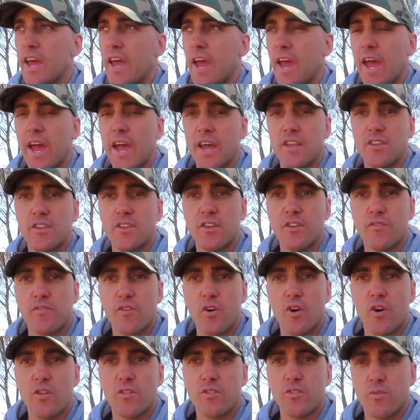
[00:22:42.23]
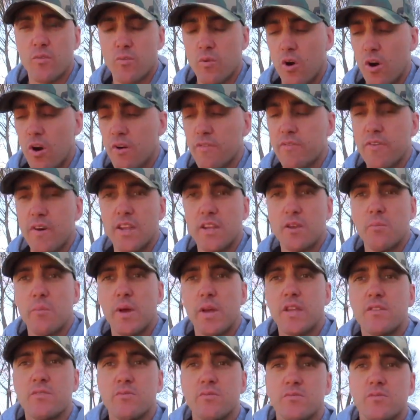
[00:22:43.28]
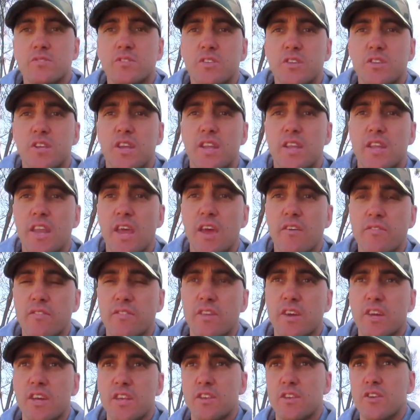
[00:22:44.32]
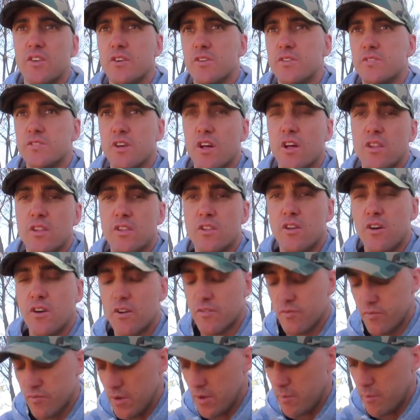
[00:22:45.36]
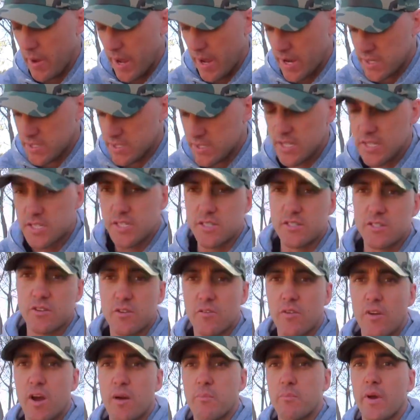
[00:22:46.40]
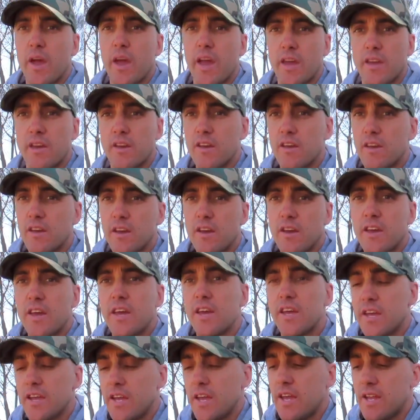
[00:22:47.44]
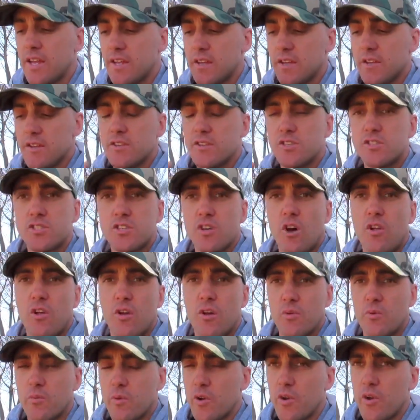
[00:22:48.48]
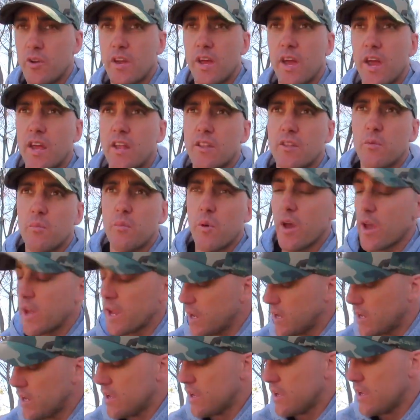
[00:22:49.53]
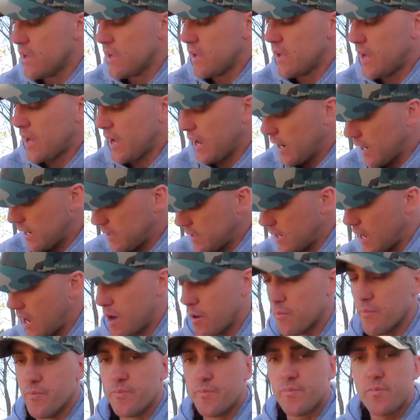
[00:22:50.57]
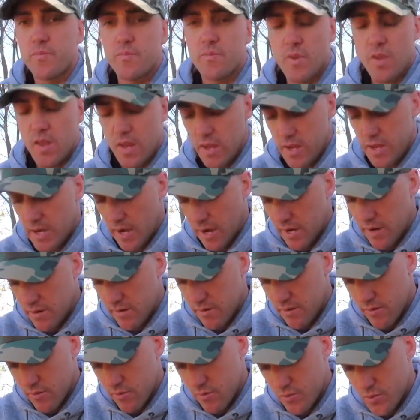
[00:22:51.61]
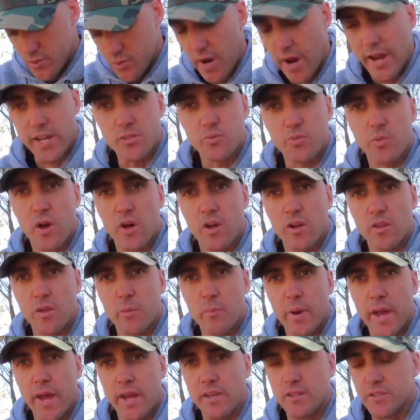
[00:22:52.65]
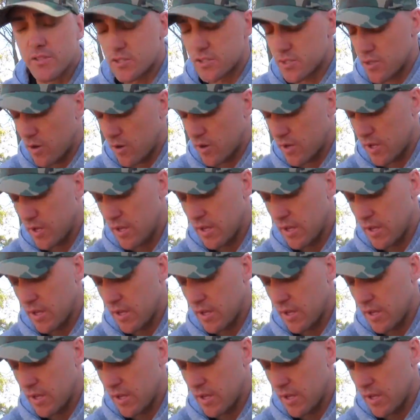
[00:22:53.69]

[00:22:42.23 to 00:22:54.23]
and you've got the right fundamentals, you definitely can use a lot of rear bags. This is a great bag. It's solid when I need it to be, and you know, retracts well on the back of the stock.